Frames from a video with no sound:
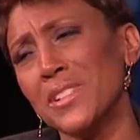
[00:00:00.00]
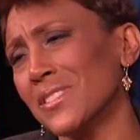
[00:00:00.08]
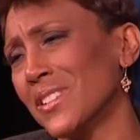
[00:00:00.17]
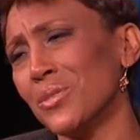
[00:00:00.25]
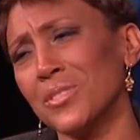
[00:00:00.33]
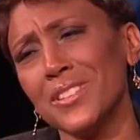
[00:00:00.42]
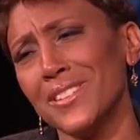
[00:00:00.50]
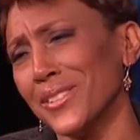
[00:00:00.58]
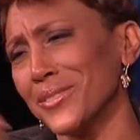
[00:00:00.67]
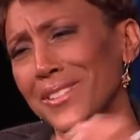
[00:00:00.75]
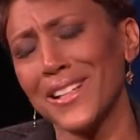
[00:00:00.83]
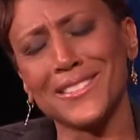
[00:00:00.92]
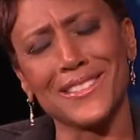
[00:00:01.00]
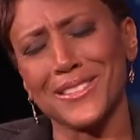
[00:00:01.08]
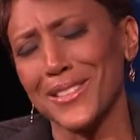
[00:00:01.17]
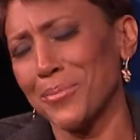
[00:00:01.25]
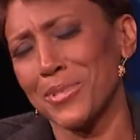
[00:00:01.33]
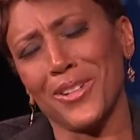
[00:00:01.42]
who,
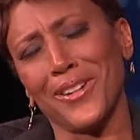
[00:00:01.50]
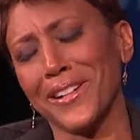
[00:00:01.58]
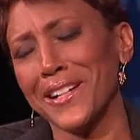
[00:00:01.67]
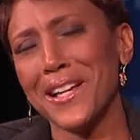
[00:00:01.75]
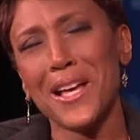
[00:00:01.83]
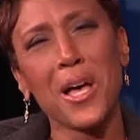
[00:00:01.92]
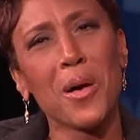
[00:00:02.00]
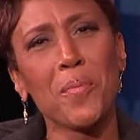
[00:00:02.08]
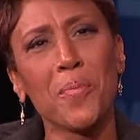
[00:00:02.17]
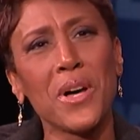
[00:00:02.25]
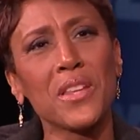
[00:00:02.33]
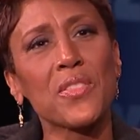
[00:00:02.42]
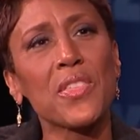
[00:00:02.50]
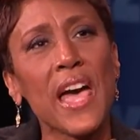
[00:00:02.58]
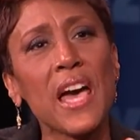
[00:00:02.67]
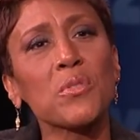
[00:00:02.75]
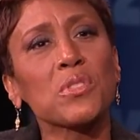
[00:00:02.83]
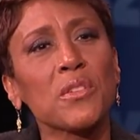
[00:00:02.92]
I'm sorry. But
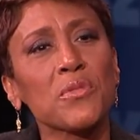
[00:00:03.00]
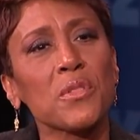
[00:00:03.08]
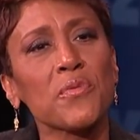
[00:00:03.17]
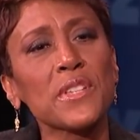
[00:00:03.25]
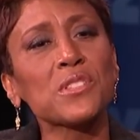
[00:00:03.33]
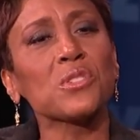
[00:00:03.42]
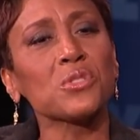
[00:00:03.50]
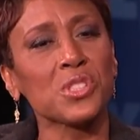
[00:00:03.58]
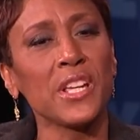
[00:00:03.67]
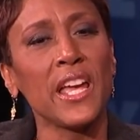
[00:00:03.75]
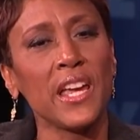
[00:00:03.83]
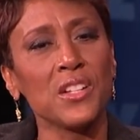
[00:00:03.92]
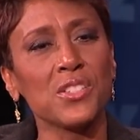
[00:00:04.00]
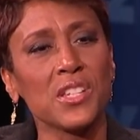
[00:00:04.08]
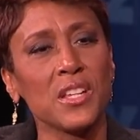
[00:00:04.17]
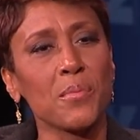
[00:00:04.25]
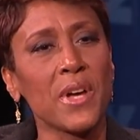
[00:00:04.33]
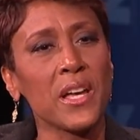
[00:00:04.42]
the physical change
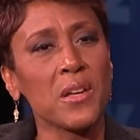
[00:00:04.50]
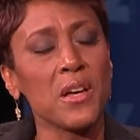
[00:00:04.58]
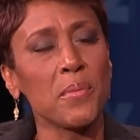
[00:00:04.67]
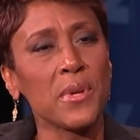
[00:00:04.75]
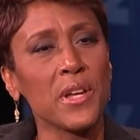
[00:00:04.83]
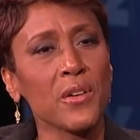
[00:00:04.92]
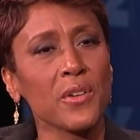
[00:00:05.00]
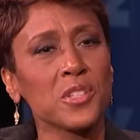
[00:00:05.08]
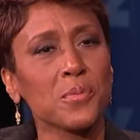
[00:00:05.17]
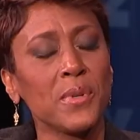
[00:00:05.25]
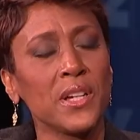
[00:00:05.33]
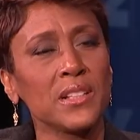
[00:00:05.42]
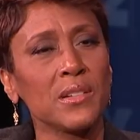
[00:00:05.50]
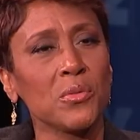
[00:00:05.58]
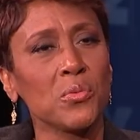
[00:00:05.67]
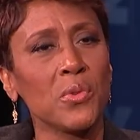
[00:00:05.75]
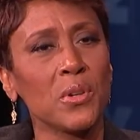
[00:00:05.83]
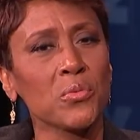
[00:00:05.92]
in my appearance. But
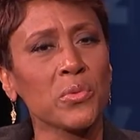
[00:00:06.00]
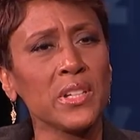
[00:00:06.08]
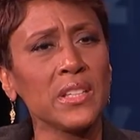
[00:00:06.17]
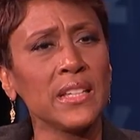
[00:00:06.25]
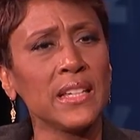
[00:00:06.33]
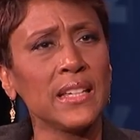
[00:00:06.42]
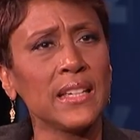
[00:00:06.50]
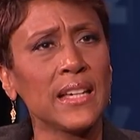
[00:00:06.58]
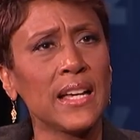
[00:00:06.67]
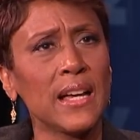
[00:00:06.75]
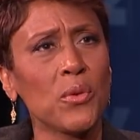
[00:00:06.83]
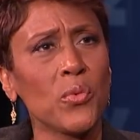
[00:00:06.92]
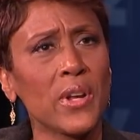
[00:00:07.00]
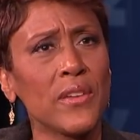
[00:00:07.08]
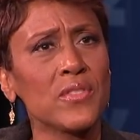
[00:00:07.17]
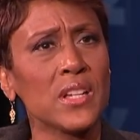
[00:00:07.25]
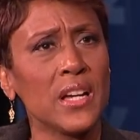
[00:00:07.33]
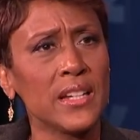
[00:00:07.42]
what I've
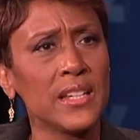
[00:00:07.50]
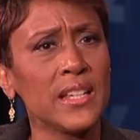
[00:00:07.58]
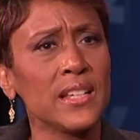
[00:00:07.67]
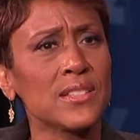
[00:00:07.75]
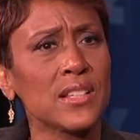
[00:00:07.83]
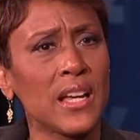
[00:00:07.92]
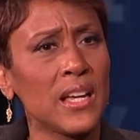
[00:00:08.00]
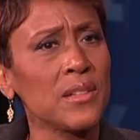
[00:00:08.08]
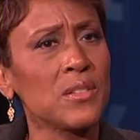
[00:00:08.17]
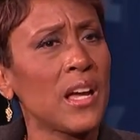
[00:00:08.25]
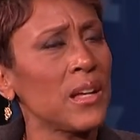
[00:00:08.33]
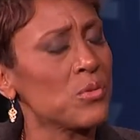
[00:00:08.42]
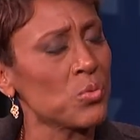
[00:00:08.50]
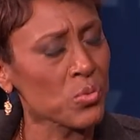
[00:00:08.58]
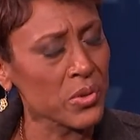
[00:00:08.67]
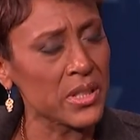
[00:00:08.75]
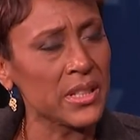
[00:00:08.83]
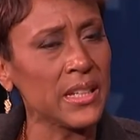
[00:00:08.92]
done is I
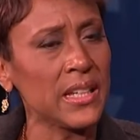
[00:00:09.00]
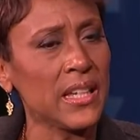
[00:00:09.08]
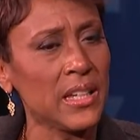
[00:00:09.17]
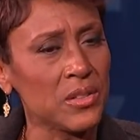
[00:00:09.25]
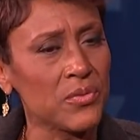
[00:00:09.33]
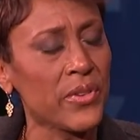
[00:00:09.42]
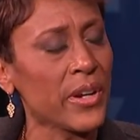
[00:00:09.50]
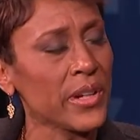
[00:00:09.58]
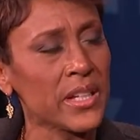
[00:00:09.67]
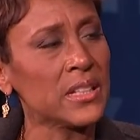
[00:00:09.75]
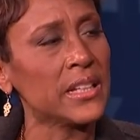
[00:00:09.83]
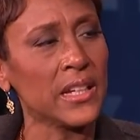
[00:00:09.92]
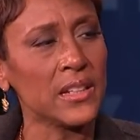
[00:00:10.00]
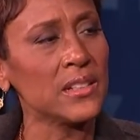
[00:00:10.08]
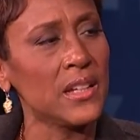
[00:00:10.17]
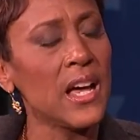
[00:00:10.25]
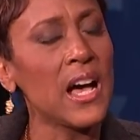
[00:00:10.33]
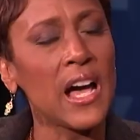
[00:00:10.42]
really eat very clean.
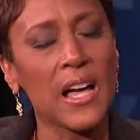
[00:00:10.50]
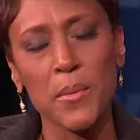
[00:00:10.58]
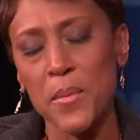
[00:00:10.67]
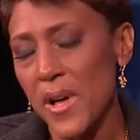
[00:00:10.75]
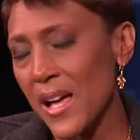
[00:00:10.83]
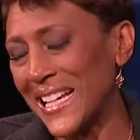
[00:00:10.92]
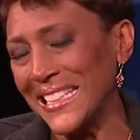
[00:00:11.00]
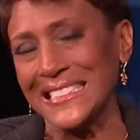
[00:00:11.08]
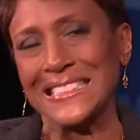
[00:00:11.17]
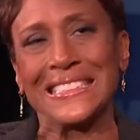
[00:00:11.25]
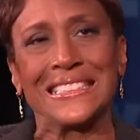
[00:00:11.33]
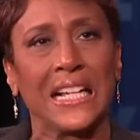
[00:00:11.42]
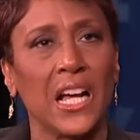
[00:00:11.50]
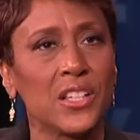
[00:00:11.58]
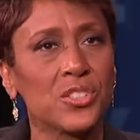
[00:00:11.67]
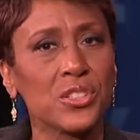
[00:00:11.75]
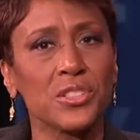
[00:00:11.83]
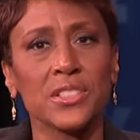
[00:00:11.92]
I
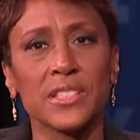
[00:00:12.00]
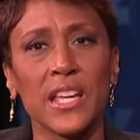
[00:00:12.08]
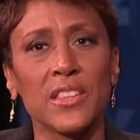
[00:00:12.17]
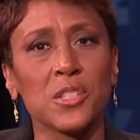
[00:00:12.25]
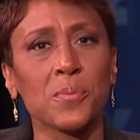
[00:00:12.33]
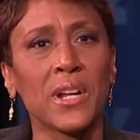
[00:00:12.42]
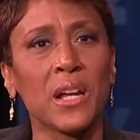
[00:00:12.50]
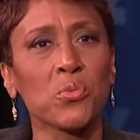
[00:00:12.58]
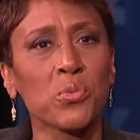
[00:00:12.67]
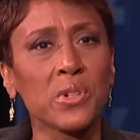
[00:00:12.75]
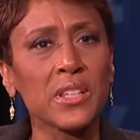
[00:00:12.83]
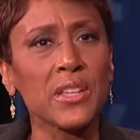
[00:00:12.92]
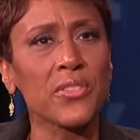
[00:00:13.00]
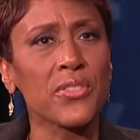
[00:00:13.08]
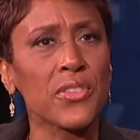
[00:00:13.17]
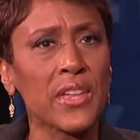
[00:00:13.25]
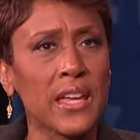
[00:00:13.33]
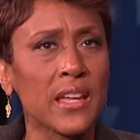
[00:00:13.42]
shouldn't say this, but I really
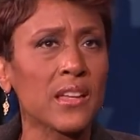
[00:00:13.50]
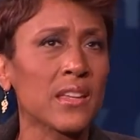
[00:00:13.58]
think